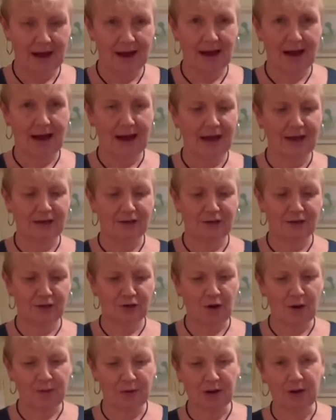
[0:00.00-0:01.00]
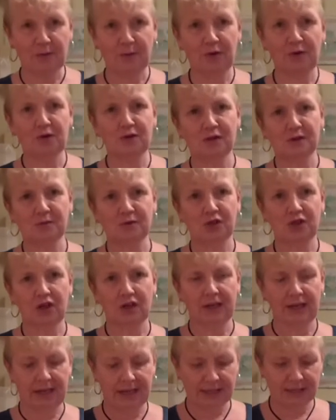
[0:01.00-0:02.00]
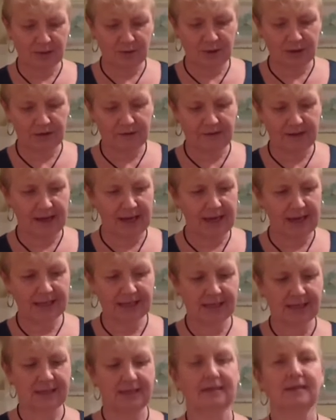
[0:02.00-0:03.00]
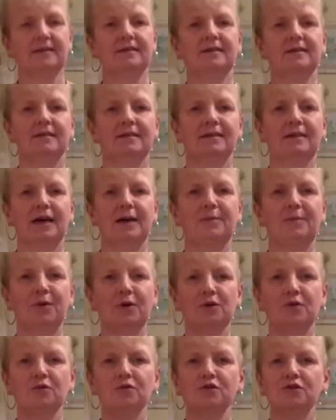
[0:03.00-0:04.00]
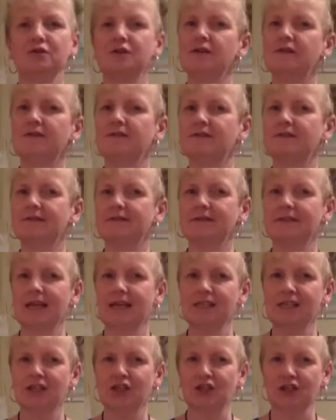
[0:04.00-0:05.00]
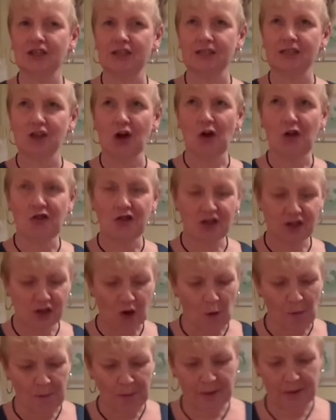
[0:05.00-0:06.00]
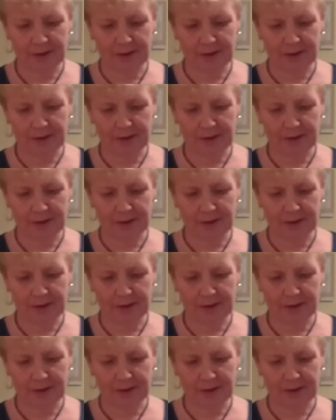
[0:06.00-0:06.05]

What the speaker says: And so I'm going to pour some chocolate into one of these and put all sorts of tasty goodies on the top.